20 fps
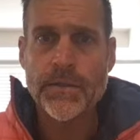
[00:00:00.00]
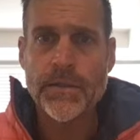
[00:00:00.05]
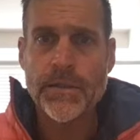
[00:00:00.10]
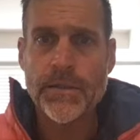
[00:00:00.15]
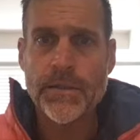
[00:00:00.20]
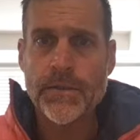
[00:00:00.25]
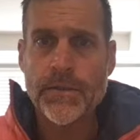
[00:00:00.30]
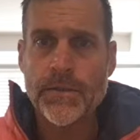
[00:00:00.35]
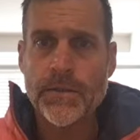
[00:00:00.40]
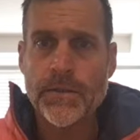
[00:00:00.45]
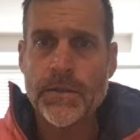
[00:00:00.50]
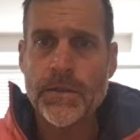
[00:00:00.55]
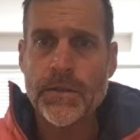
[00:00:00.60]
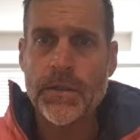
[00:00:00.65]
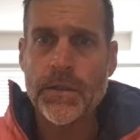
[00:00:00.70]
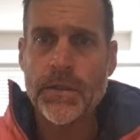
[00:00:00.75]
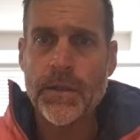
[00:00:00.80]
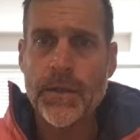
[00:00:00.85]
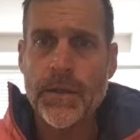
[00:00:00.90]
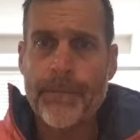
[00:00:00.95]
Jesus.
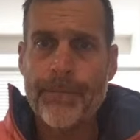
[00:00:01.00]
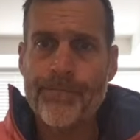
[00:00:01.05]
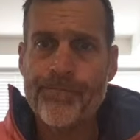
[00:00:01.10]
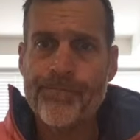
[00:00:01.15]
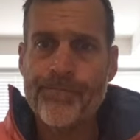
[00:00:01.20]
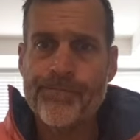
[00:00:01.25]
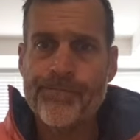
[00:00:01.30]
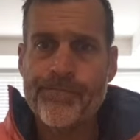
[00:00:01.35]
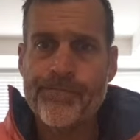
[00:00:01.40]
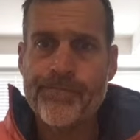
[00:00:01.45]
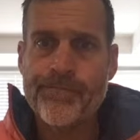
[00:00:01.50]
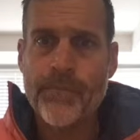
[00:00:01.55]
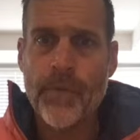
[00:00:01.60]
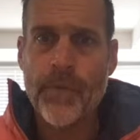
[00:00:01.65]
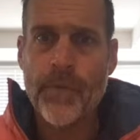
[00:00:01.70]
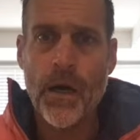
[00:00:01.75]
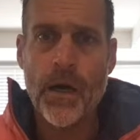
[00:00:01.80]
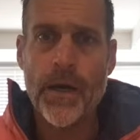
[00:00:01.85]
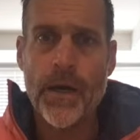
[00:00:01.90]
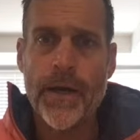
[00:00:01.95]

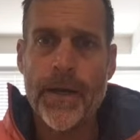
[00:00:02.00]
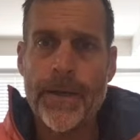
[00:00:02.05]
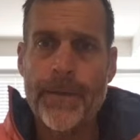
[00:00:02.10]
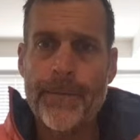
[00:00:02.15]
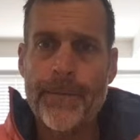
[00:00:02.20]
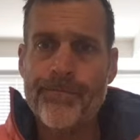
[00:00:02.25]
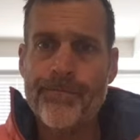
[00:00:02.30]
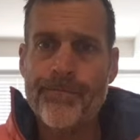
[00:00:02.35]
All right.